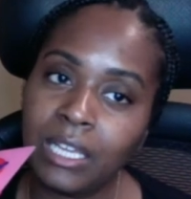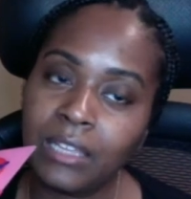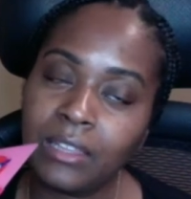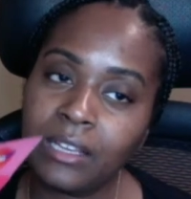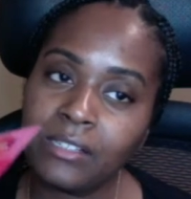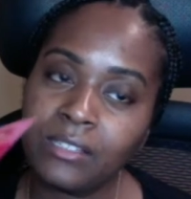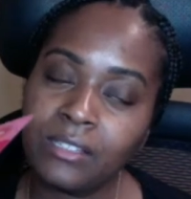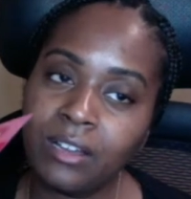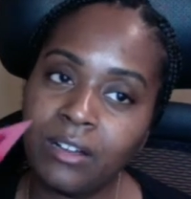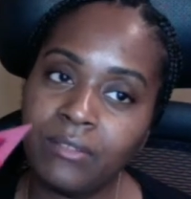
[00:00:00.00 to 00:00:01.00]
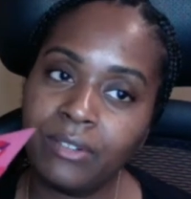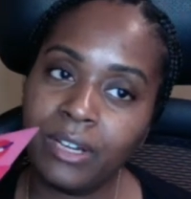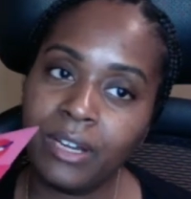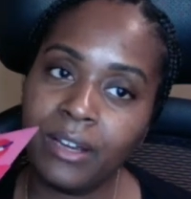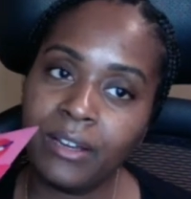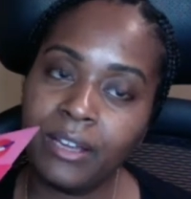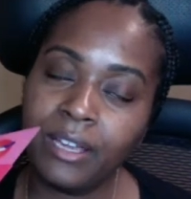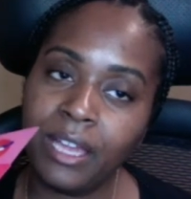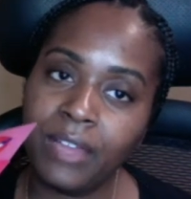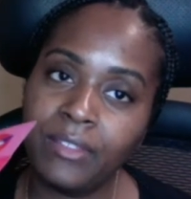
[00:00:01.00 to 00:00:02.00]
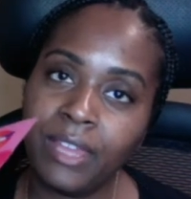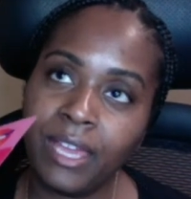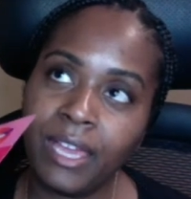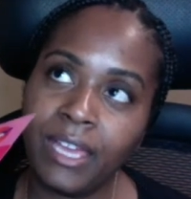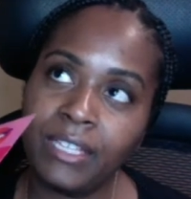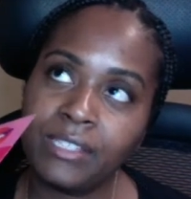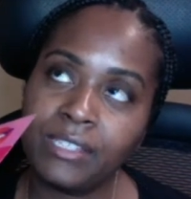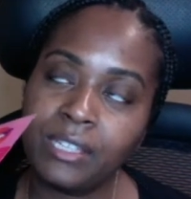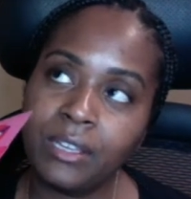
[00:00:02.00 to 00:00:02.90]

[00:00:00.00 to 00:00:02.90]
There's an offer that